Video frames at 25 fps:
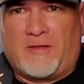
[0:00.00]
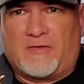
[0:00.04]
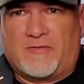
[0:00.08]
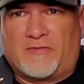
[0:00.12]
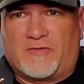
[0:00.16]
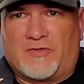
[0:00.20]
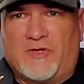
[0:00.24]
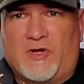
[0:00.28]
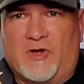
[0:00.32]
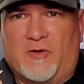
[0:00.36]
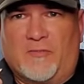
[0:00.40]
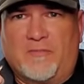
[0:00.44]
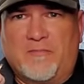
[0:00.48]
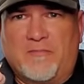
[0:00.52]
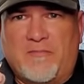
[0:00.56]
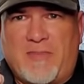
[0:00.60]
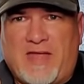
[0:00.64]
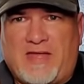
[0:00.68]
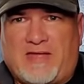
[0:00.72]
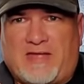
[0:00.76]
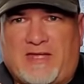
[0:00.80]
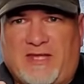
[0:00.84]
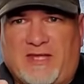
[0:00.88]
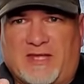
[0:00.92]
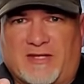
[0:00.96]
You know,
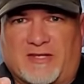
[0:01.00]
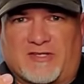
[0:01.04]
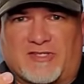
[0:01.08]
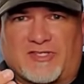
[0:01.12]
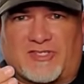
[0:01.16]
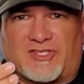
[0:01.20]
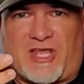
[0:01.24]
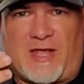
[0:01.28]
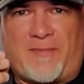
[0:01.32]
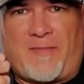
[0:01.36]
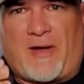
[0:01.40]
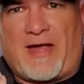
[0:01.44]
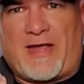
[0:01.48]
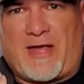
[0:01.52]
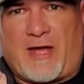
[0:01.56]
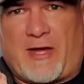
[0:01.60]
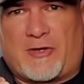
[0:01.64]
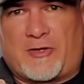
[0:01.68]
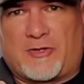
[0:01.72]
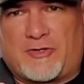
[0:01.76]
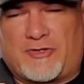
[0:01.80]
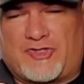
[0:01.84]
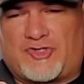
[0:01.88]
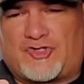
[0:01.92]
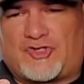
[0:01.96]
making
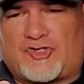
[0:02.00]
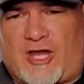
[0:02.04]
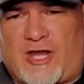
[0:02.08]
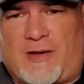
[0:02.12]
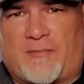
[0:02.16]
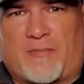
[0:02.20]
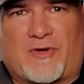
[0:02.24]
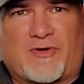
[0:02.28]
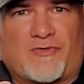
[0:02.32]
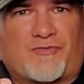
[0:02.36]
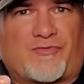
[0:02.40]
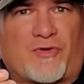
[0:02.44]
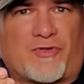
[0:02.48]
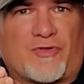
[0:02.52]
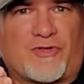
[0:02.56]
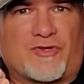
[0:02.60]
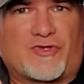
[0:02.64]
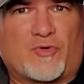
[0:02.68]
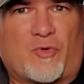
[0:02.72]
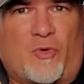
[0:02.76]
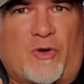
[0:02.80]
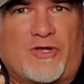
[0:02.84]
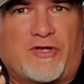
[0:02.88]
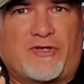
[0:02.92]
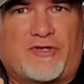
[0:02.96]
semi-autos chambered for the
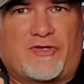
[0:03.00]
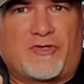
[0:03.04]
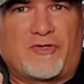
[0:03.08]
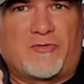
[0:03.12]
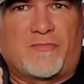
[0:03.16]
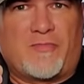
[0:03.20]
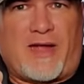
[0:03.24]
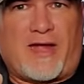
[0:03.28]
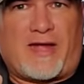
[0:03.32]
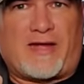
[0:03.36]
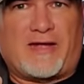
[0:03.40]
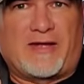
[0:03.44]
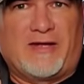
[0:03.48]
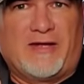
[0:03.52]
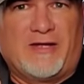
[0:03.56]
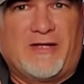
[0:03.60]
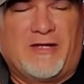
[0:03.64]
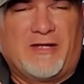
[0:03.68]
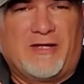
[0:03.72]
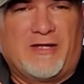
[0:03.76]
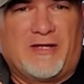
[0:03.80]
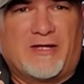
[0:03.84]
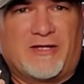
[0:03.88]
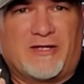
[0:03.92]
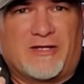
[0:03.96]
22 Mag
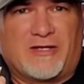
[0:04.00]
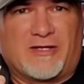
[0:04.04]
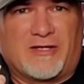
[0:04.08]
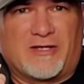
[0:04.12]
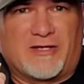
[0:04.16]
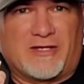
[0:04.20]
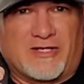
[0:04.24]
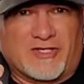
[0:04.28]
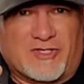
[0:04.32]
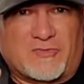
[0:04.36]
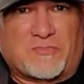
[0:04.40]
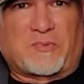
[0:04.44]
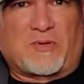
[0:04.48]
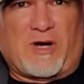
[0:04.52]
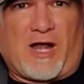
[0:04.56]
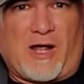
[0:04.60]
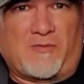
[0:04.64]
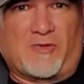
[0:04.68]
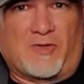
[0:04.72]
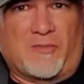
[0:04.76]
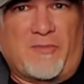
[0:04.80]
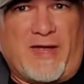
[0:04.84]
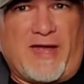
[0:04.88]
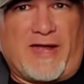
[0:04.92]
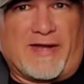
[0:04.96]
is
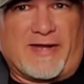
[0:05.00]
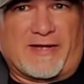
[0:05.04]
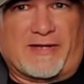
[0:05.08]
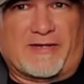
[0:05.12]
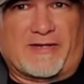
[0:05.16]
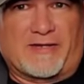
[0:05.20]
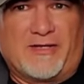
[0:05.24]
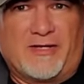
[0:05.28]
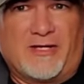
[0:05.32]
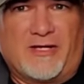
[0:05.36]
problematic.